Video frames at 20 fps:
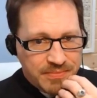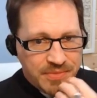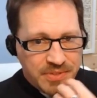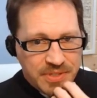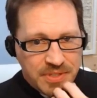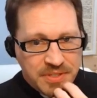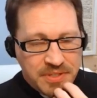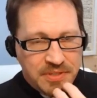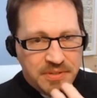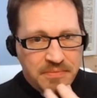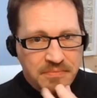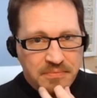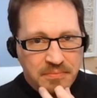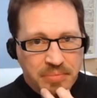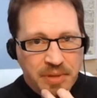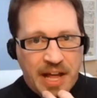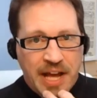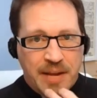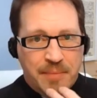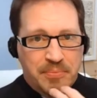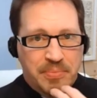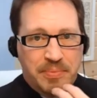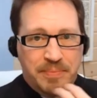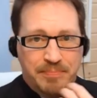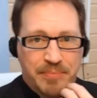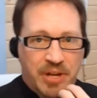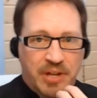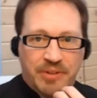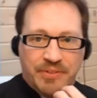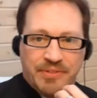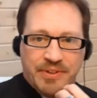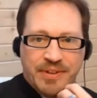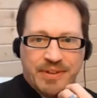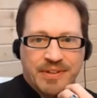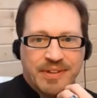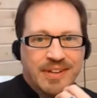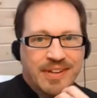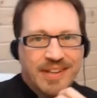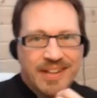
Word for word: She's a black belt and